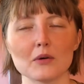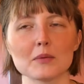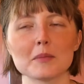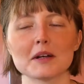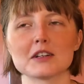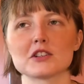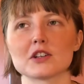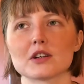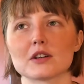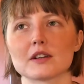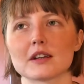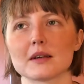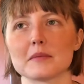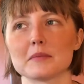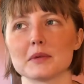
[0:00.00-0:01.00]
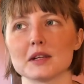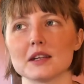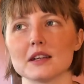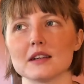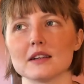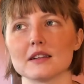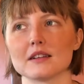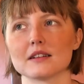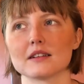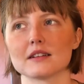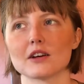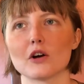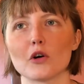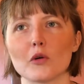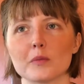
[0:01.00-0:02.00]
my channel name be
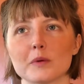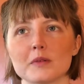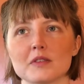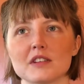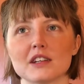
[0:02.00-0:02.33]
Home of